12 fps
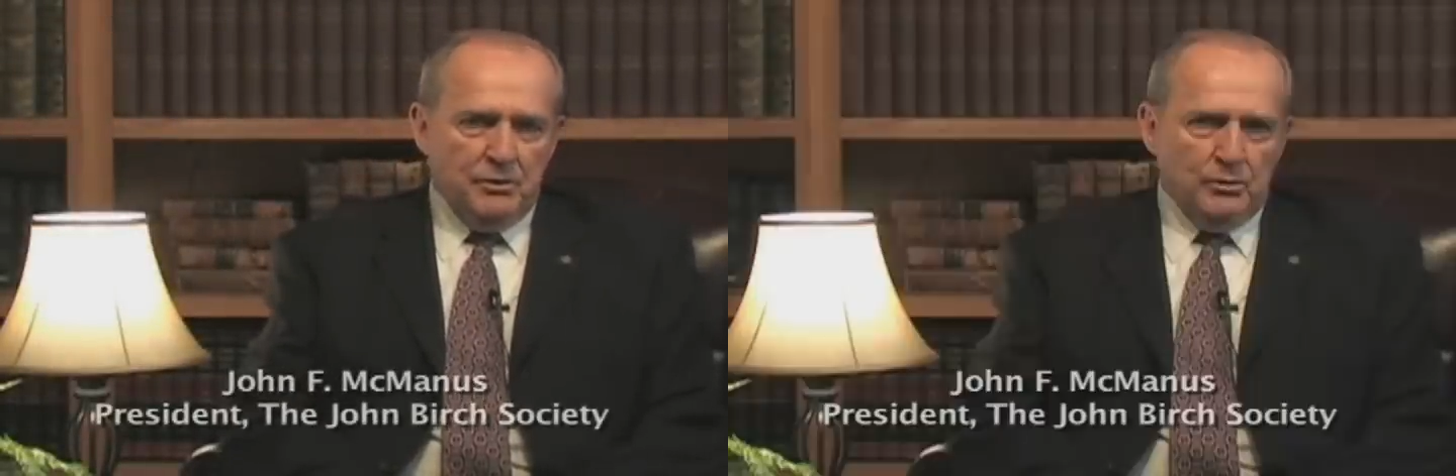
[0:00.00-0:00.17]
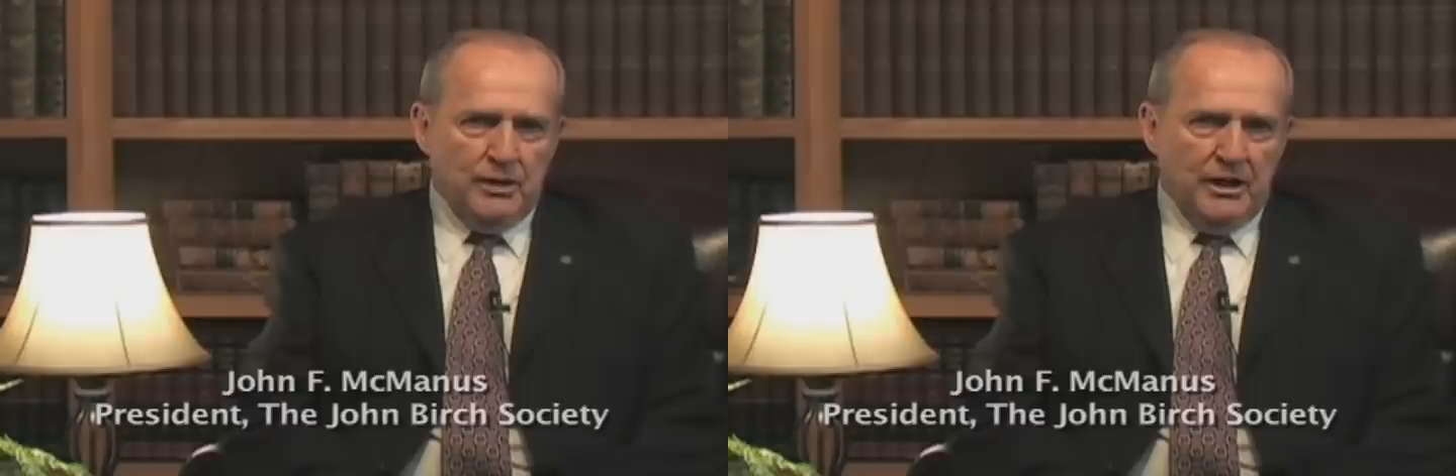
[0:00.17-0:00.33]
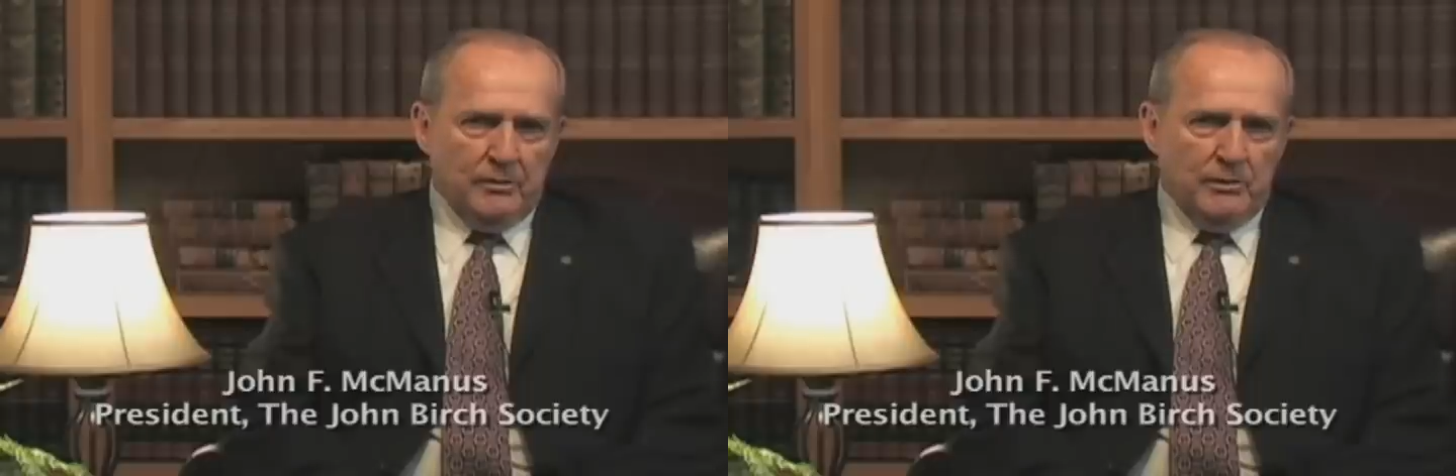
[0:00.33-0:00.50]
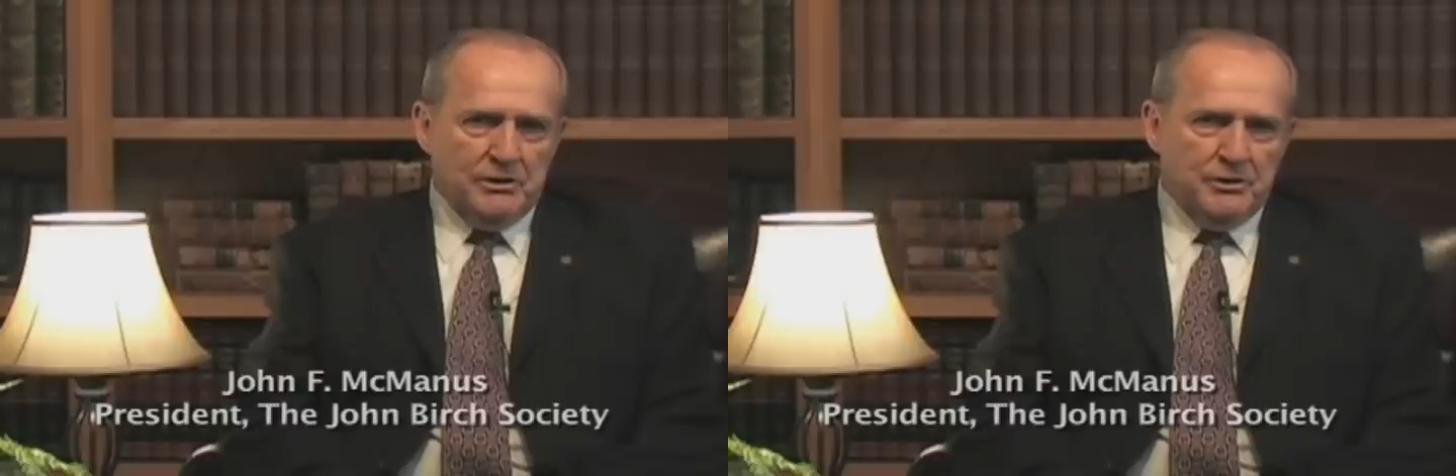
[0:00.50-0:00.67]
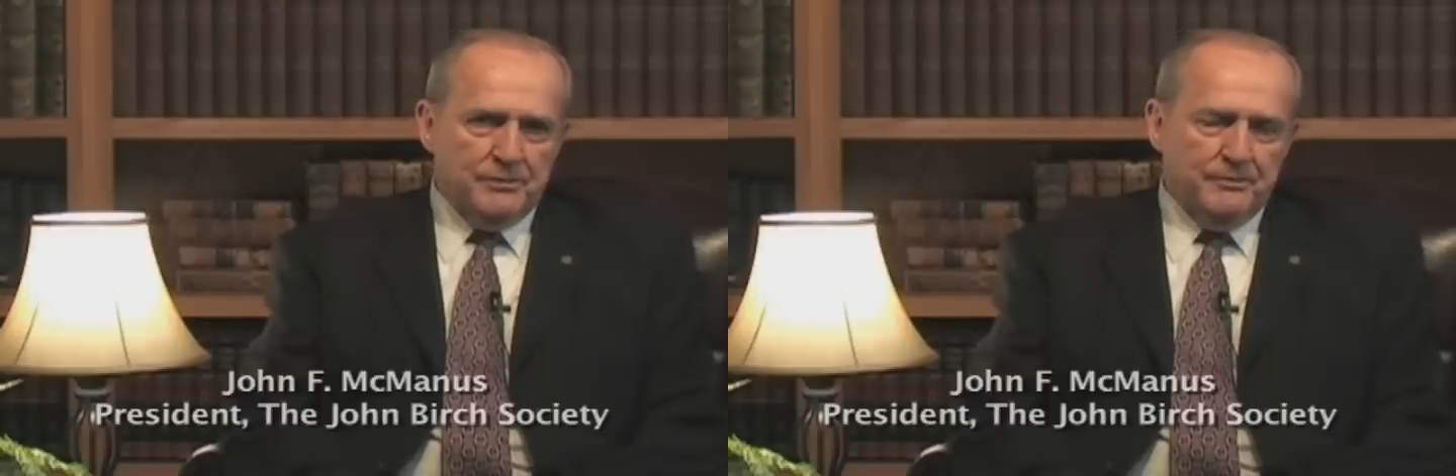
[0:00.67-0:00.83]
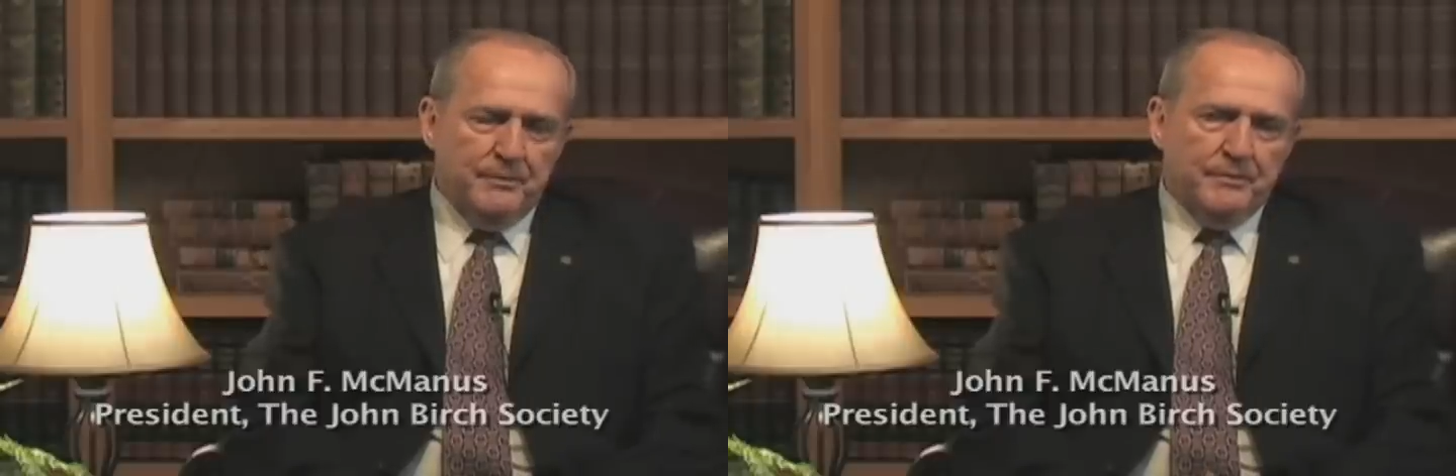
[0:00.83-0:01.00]
House, Newt
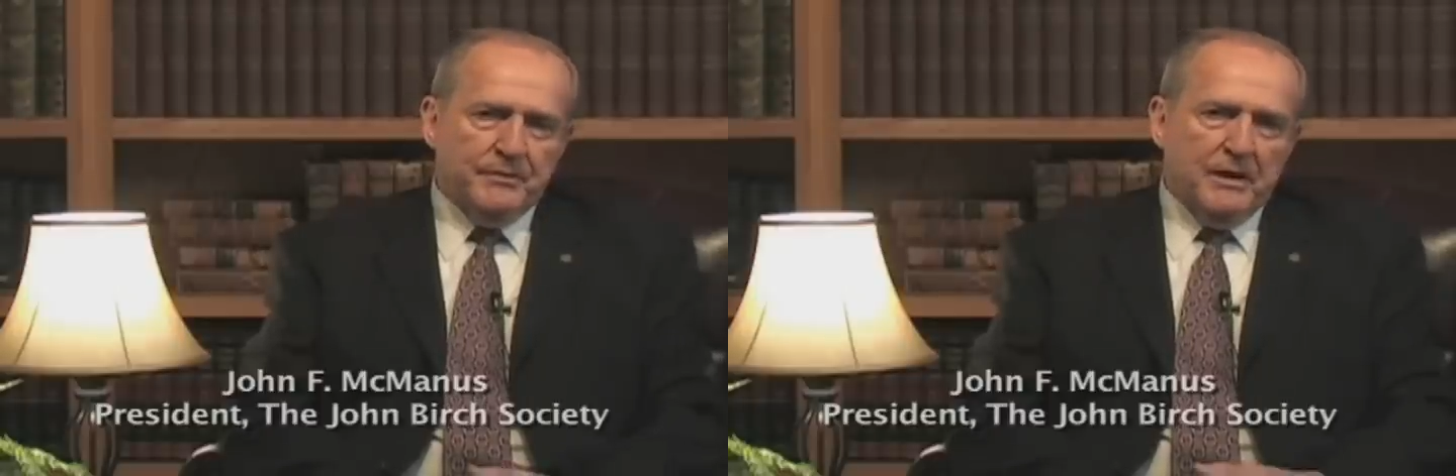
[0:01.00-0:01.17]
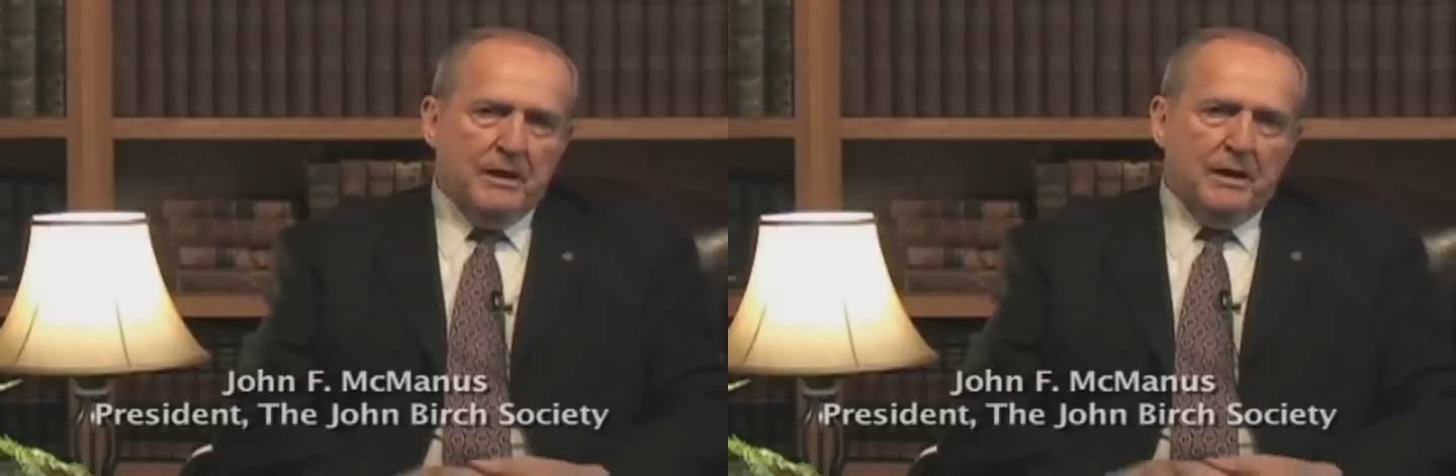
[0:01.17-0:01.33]
Gingrich.